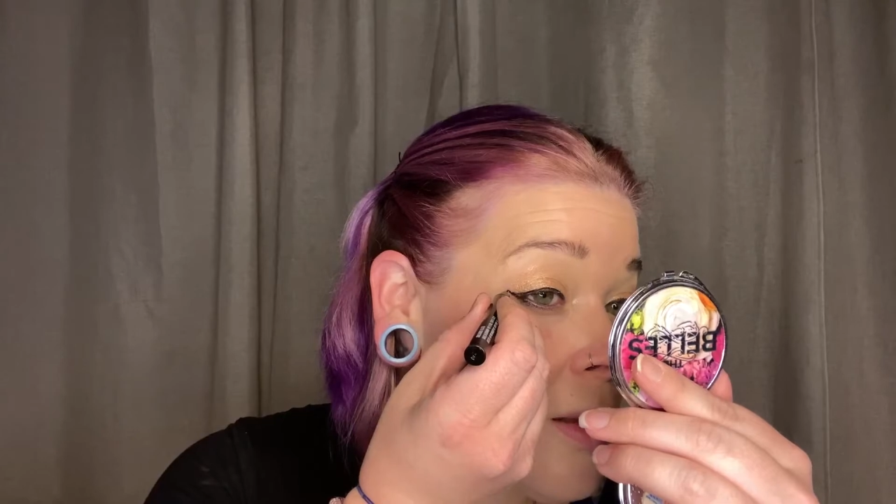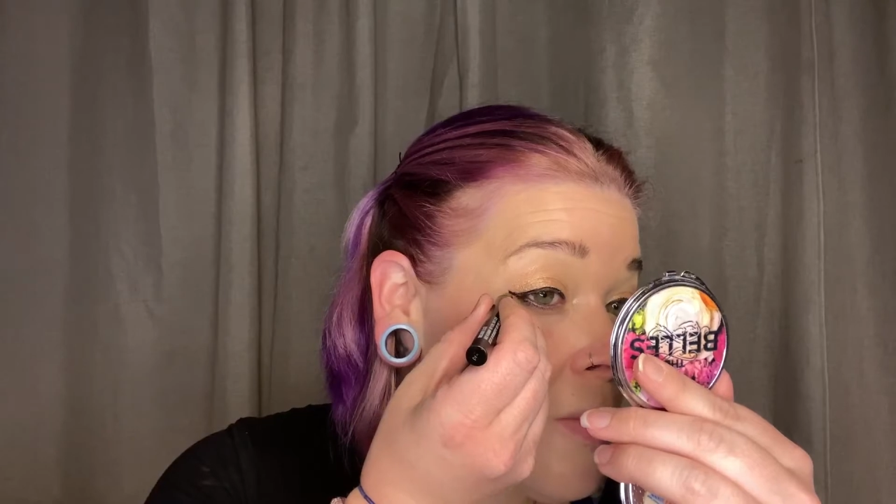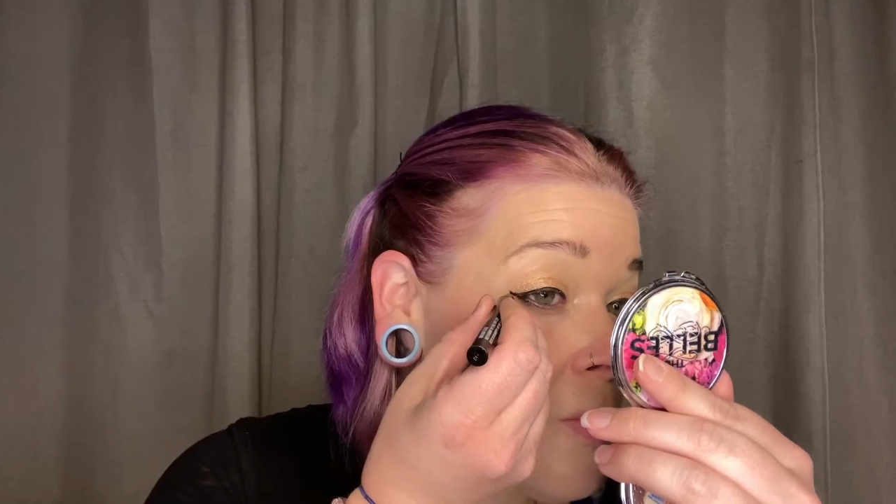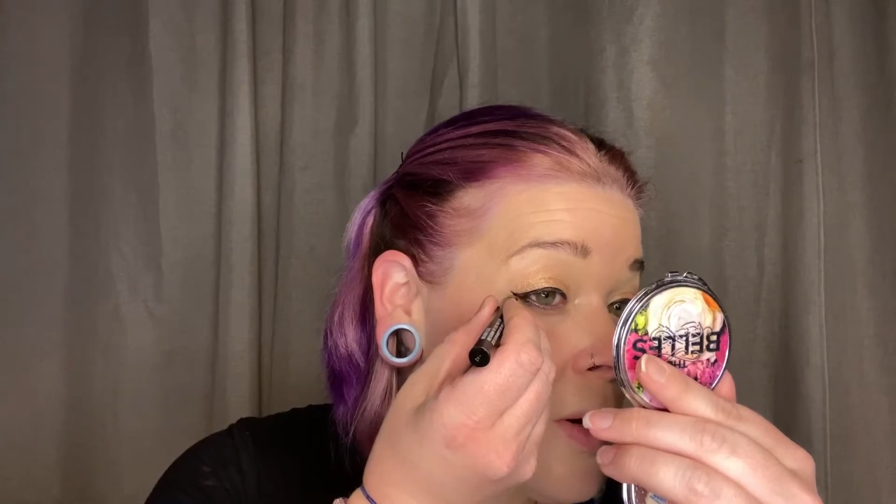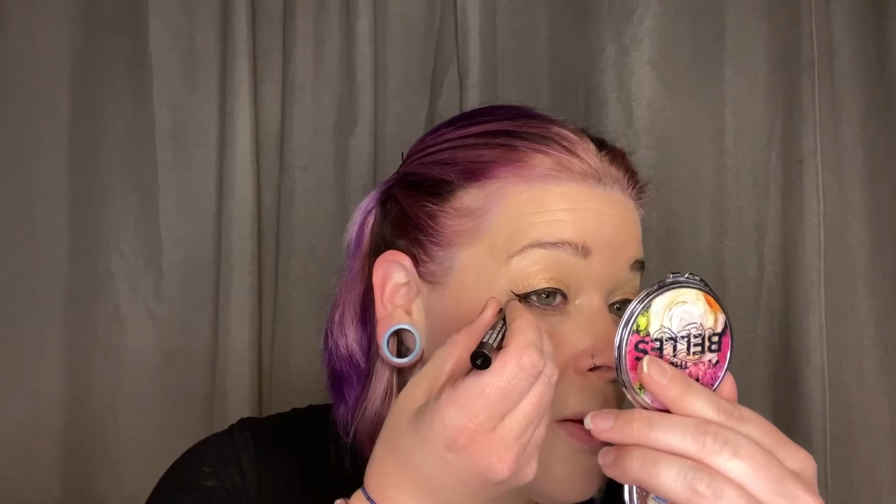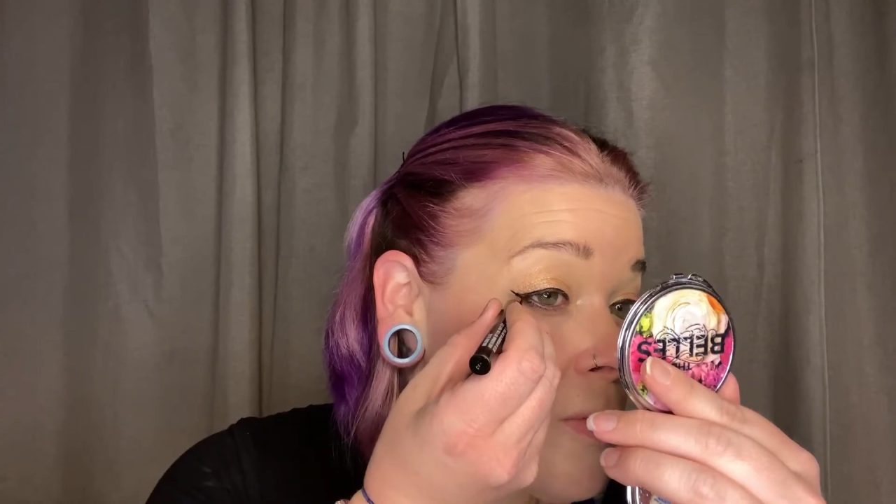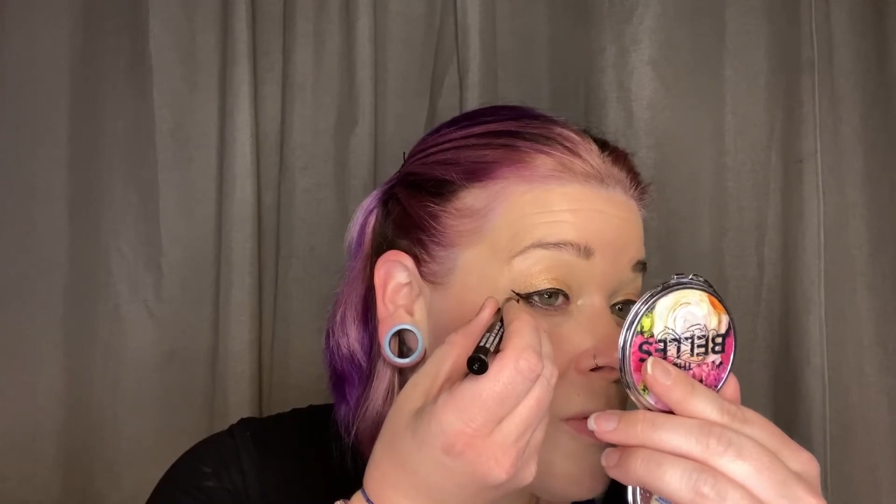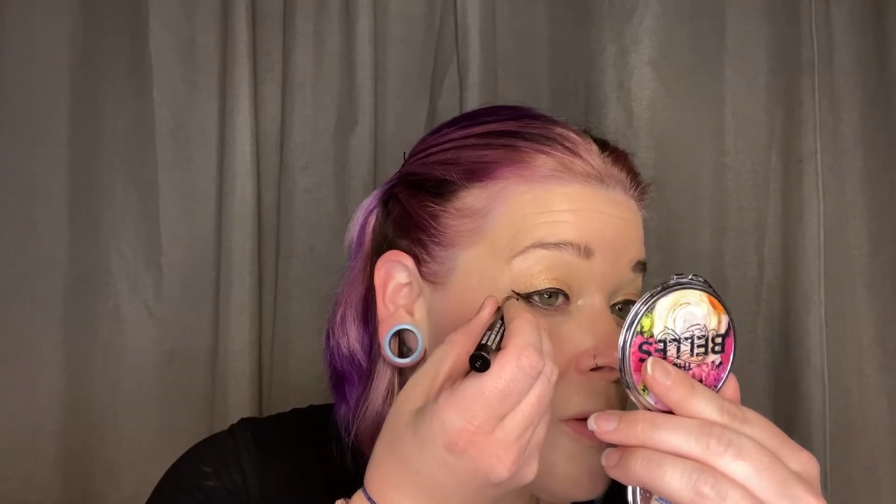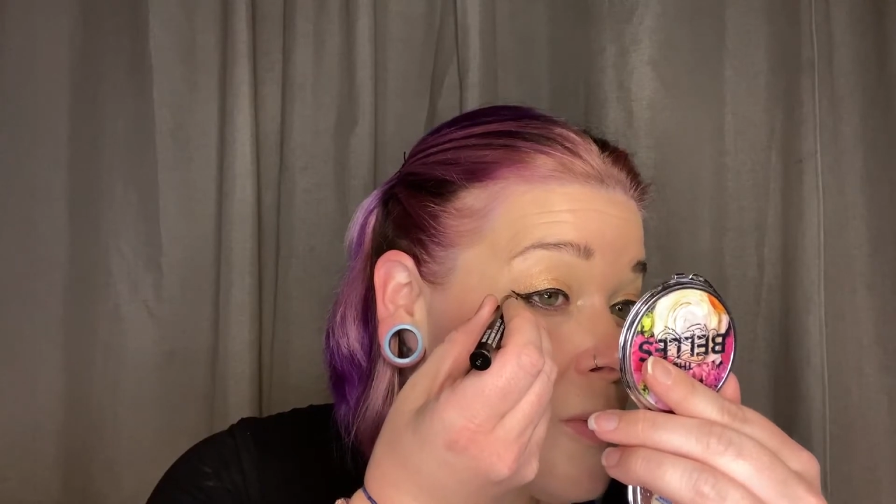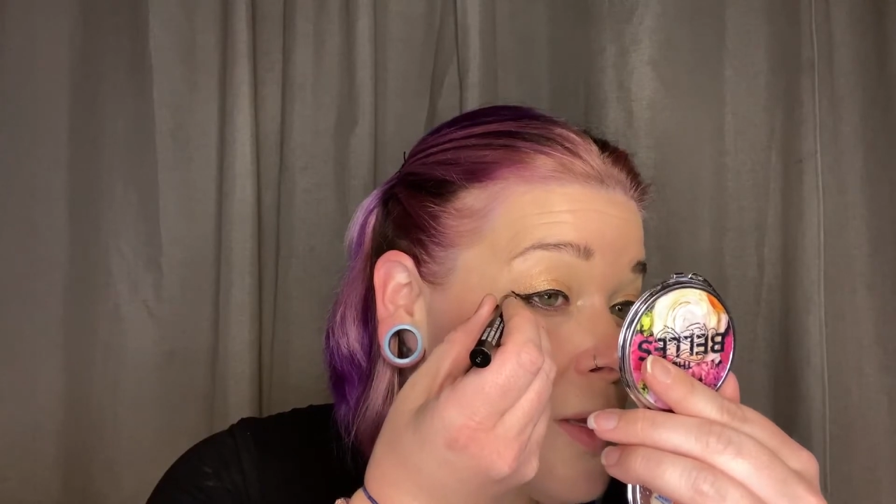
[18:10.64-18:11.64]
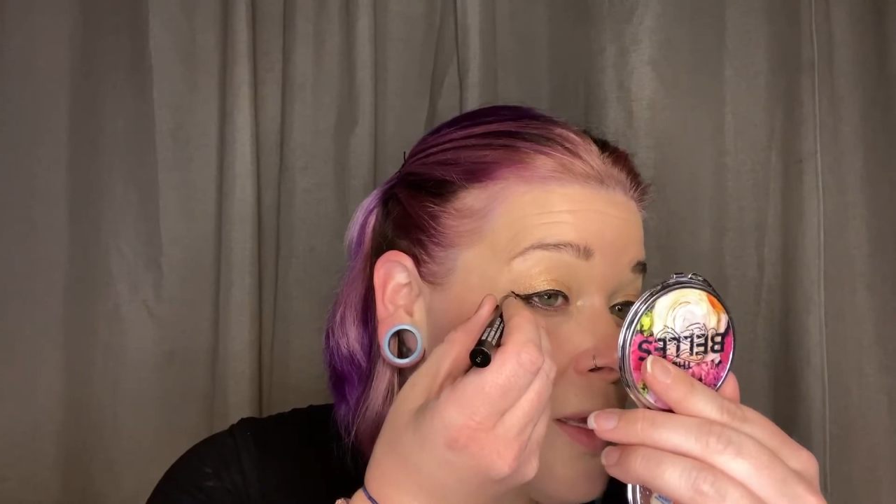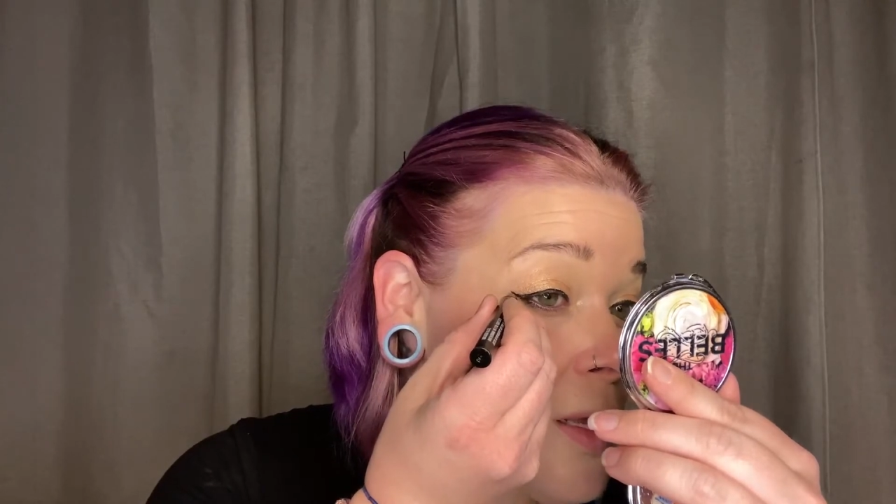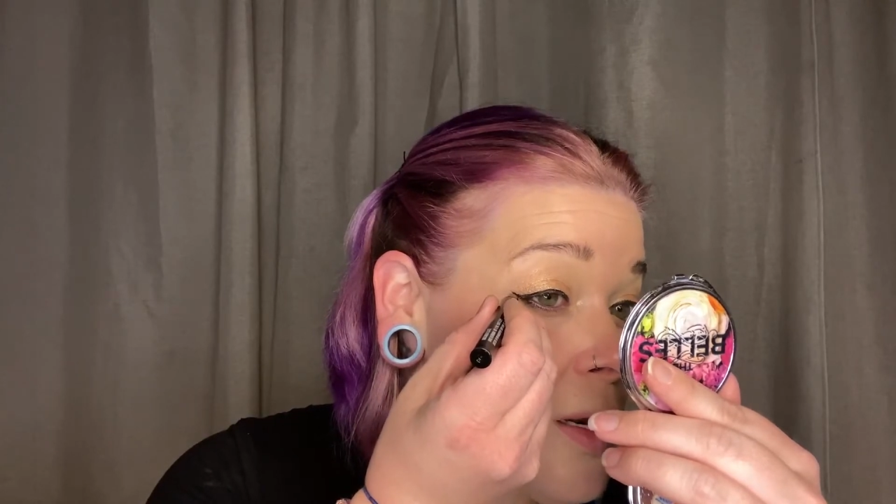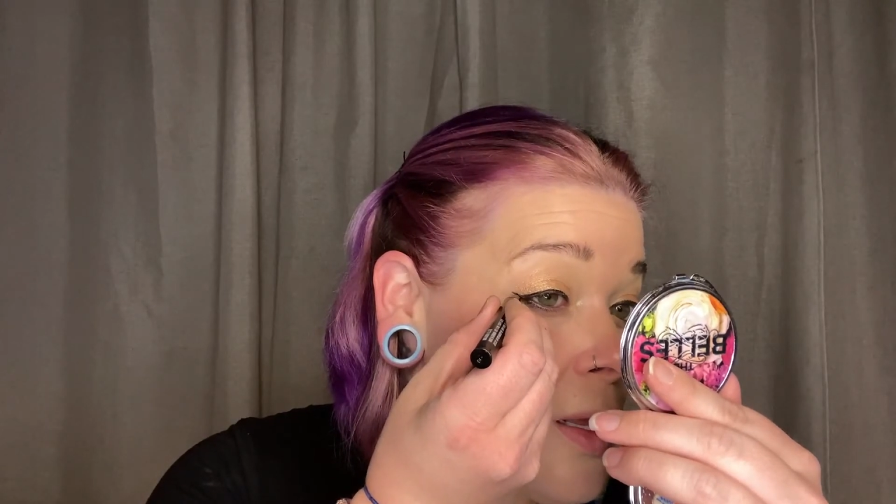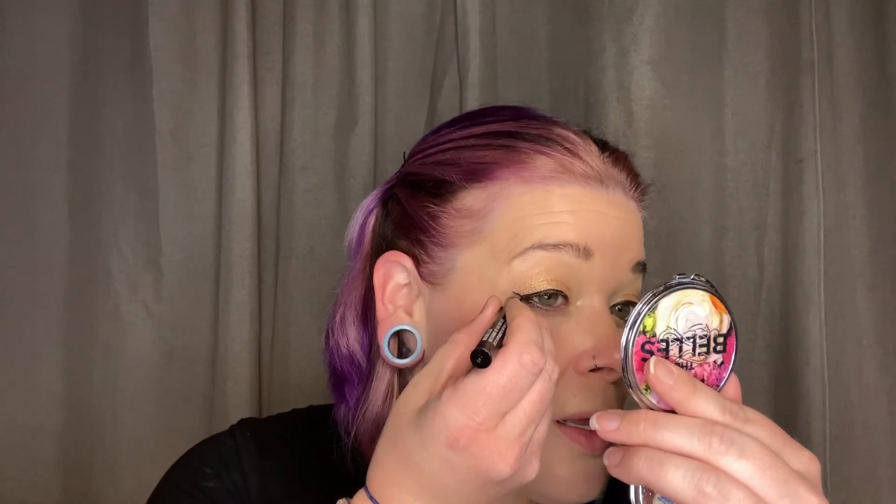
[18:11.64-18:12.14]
when I was doing it,